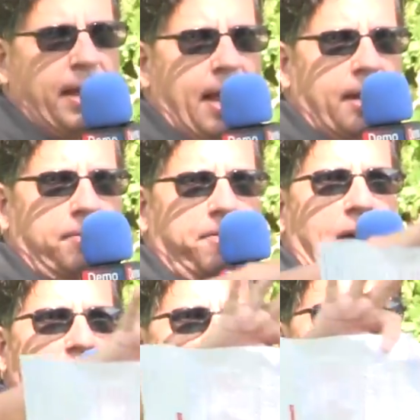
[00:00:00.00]
we had
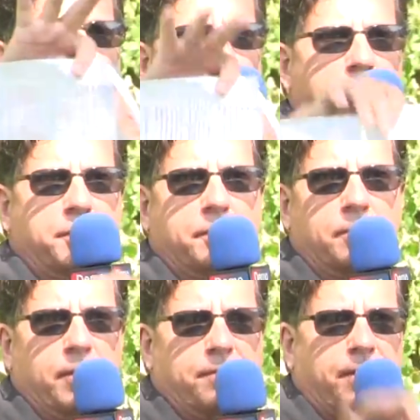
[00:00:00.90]
Fox News
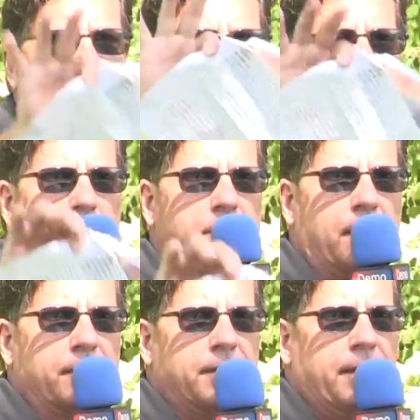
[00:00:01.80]
on a
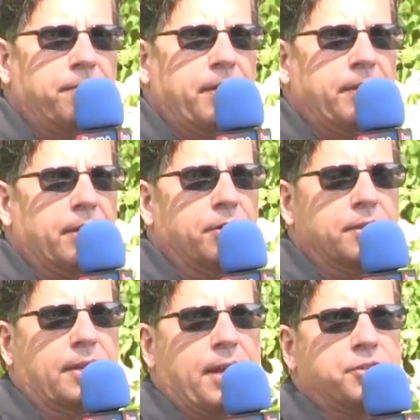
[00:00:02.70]
TV there in
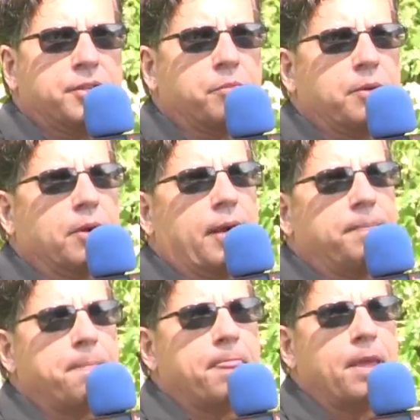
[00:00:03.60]
the lounge that we were at.
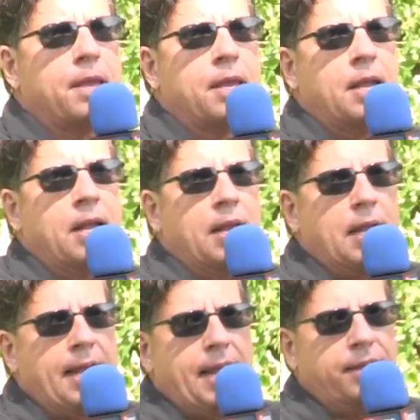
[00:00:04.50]

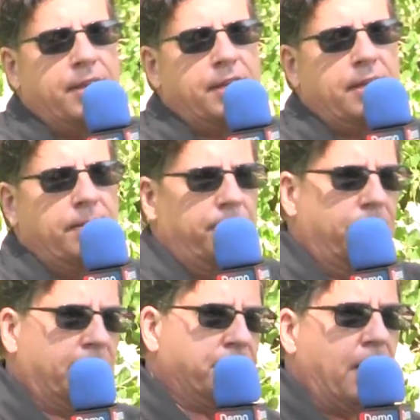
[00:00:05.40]
And
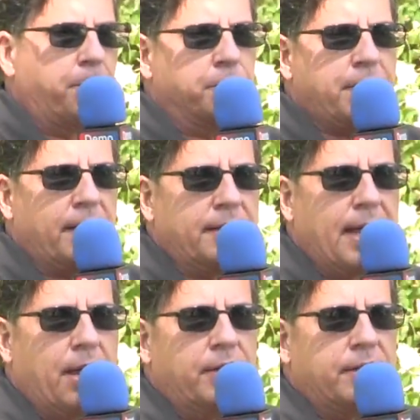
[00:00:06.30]
this couple sat
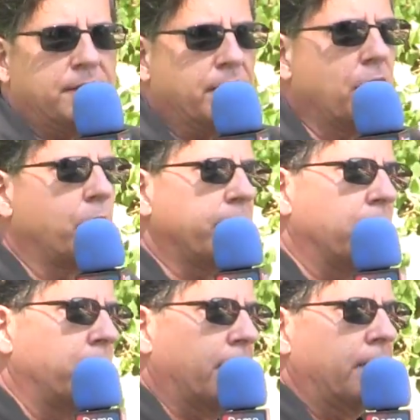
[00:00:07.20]
down and they said, oh, we
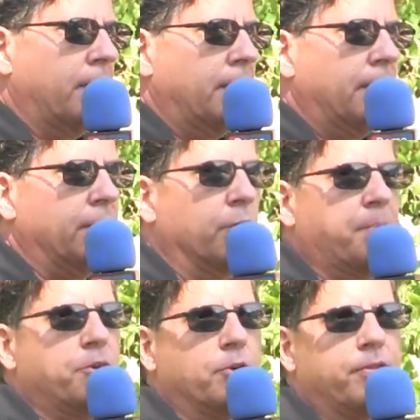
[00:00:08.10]
don't want to
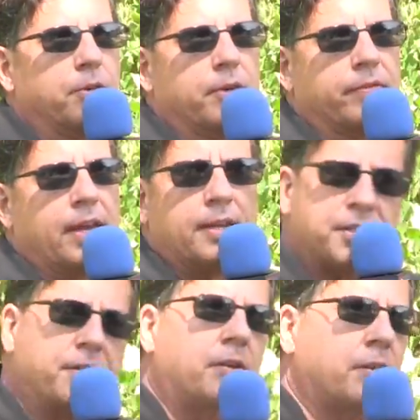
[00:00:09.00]
interrupt your viewing of that. I
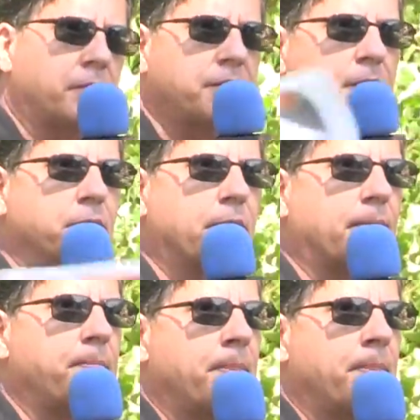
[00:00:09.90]
said, no, no, stick around.